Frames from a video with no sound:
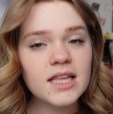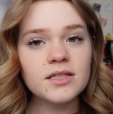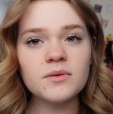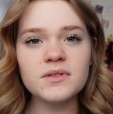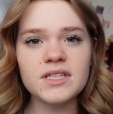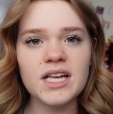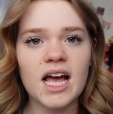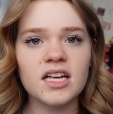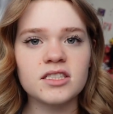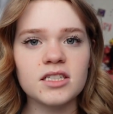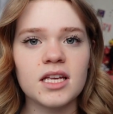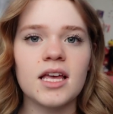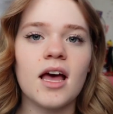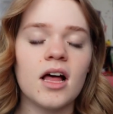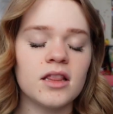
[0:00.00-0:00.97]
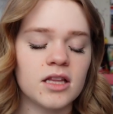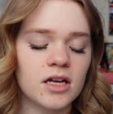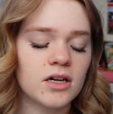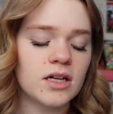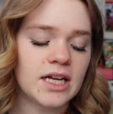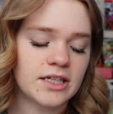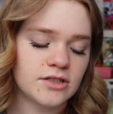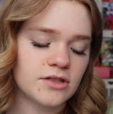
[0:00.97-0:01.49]
This one's actually a
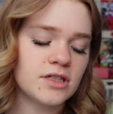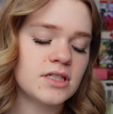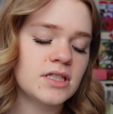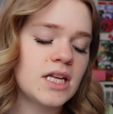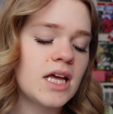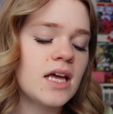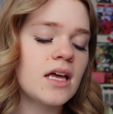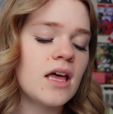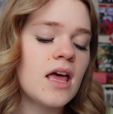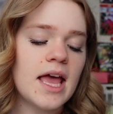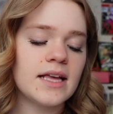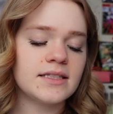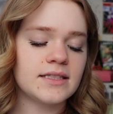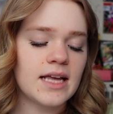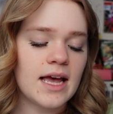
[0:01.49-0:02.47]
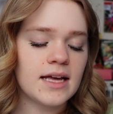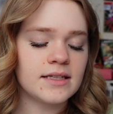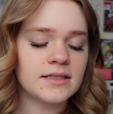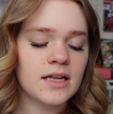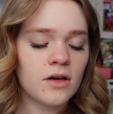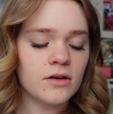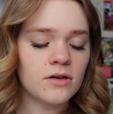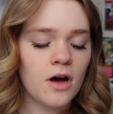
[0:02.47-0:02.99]
little interesting. It
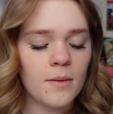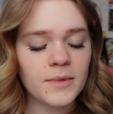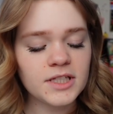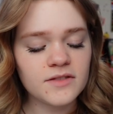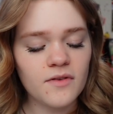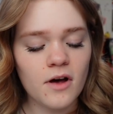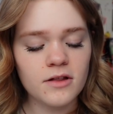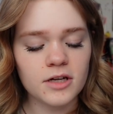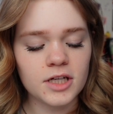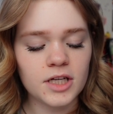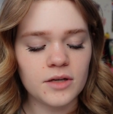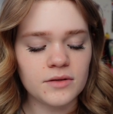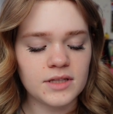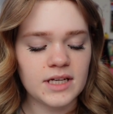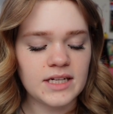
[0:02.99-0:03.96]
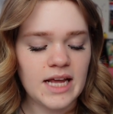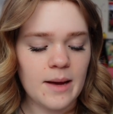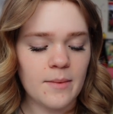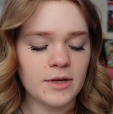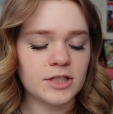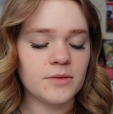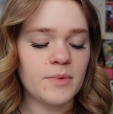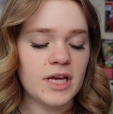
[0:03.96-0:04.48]
says, Kagami's father used the
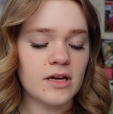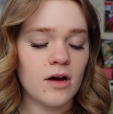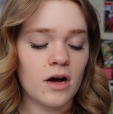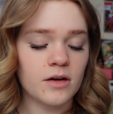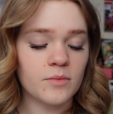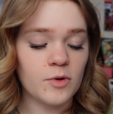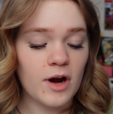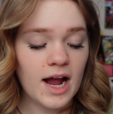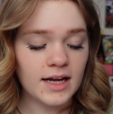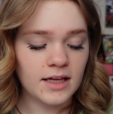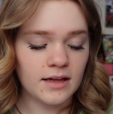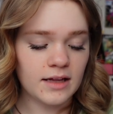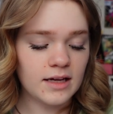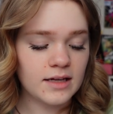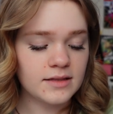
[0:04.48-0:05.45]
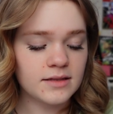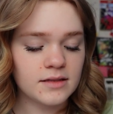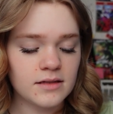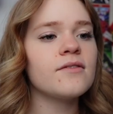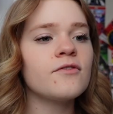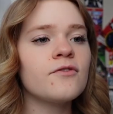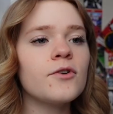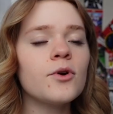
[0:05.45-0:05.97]
damaged peacock miraculous.
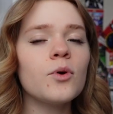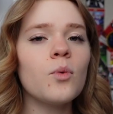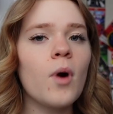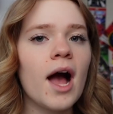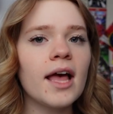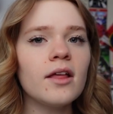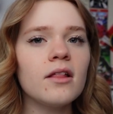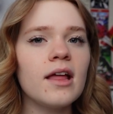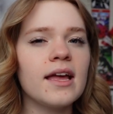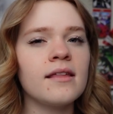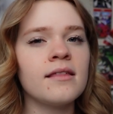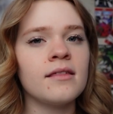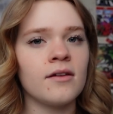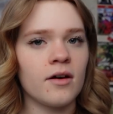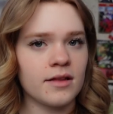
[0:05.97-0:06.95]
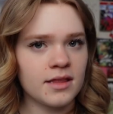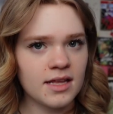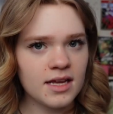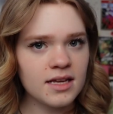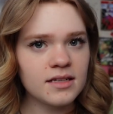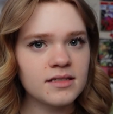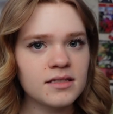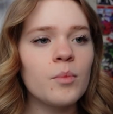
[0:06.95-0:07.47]
For a while I thought
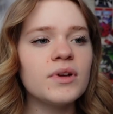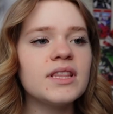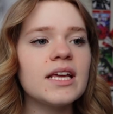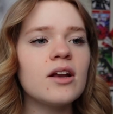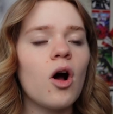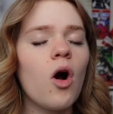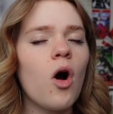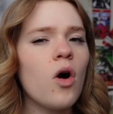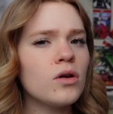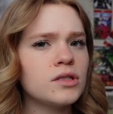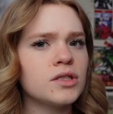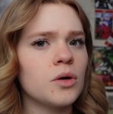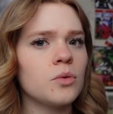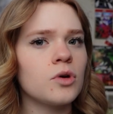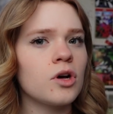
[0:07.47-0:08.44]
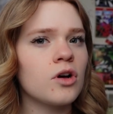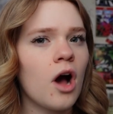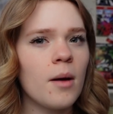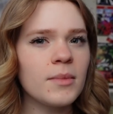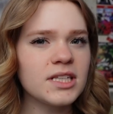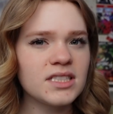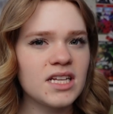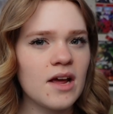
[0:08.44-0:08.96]
this, but then also
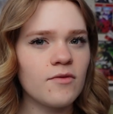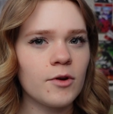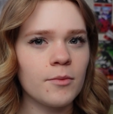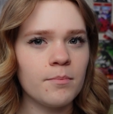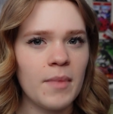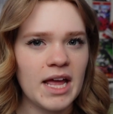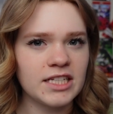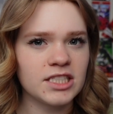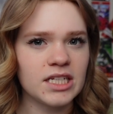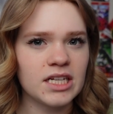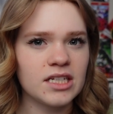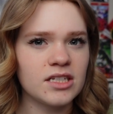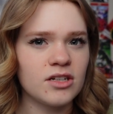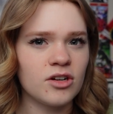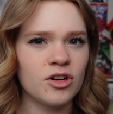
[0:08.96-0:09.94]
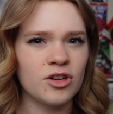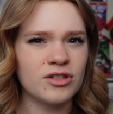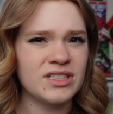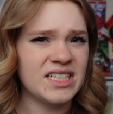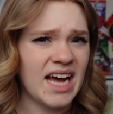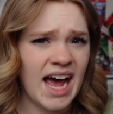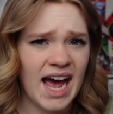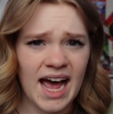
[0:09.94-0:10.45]
Kagami's never mentioned her
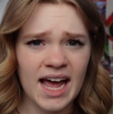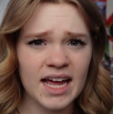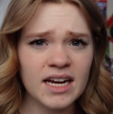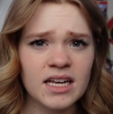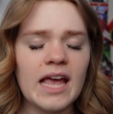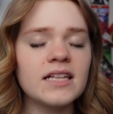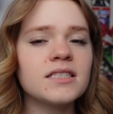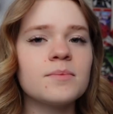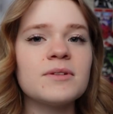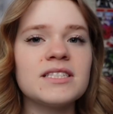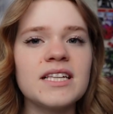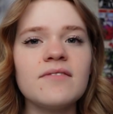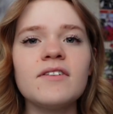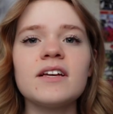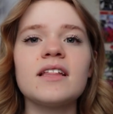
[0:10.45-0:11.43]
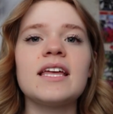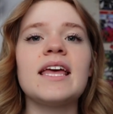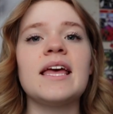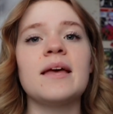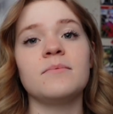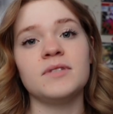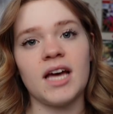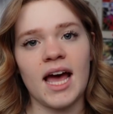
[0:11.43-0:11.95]
dad, and specifically
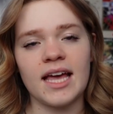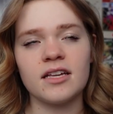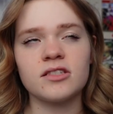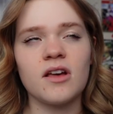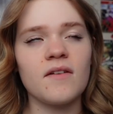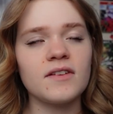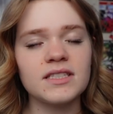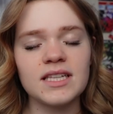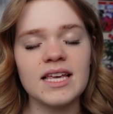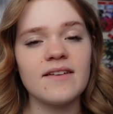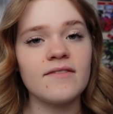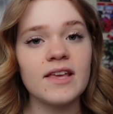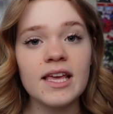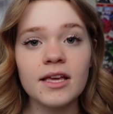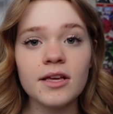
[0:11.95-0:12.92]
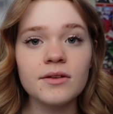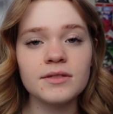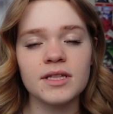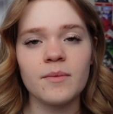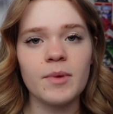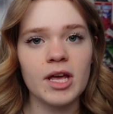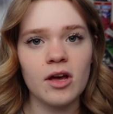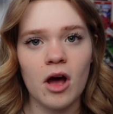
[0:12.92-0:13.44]
him dying, because obviously if he used
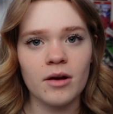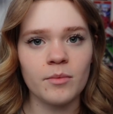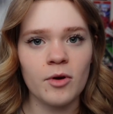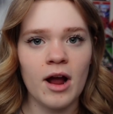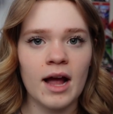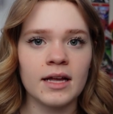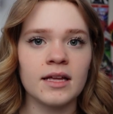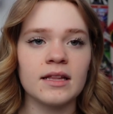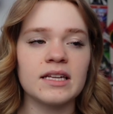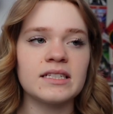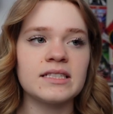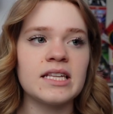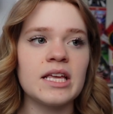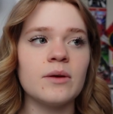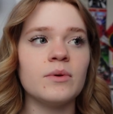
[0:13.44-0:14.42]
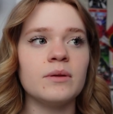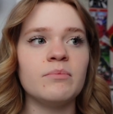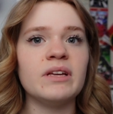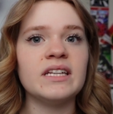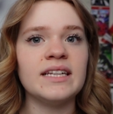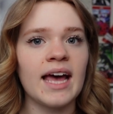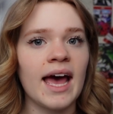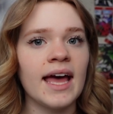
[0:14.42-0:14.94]
the peacock miraculous, he would
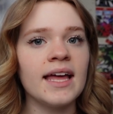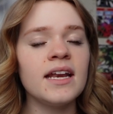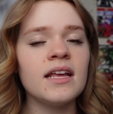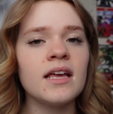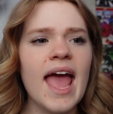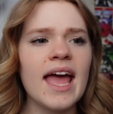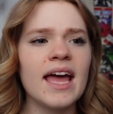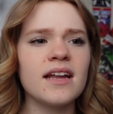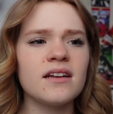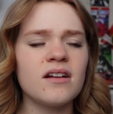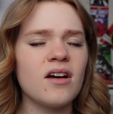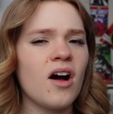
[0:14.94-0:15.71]
be dead. And